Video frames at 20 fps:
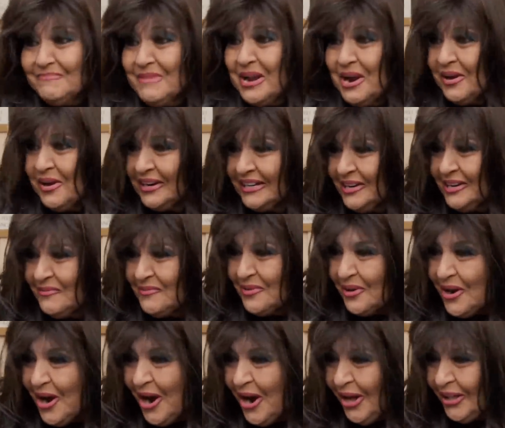America.
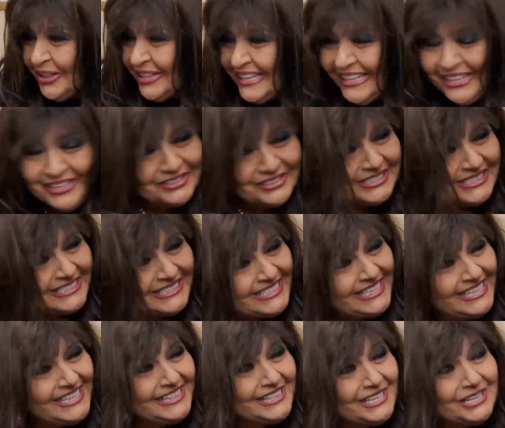We're all here to
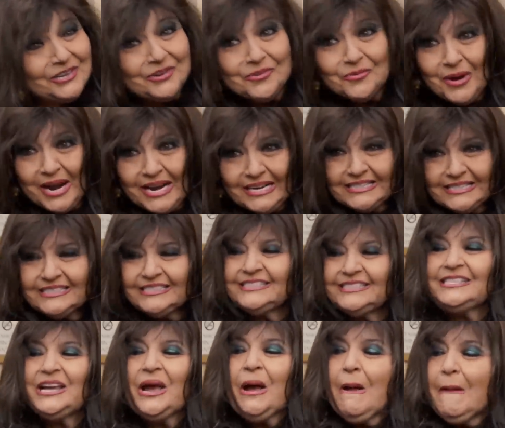see the greatest
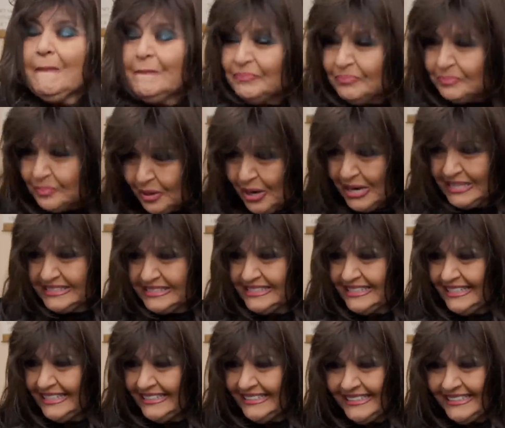president.